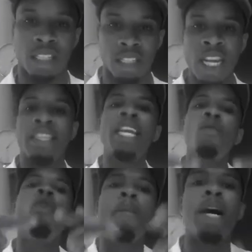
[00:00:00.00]
They took me off
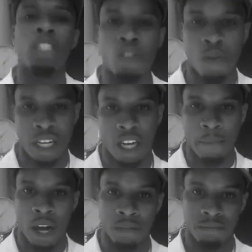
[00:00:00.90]
of every
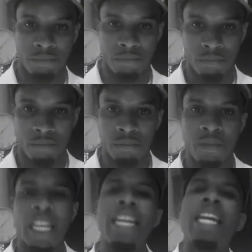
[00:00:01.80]
playlist. They didn't want my story
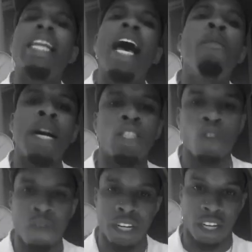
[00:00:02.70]
to come out.
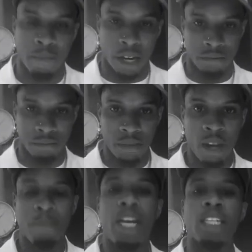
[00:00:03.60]
They didn't allow
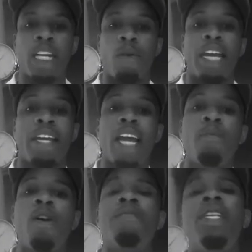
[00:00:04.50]
my story to come
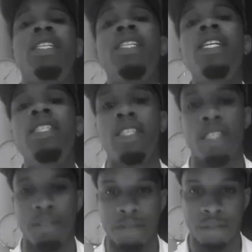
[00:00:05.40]
out because
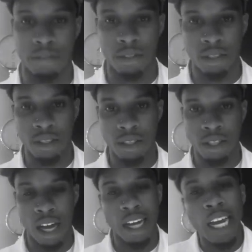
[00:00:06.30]
it came off
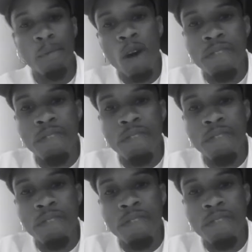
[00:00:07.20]
insensitive.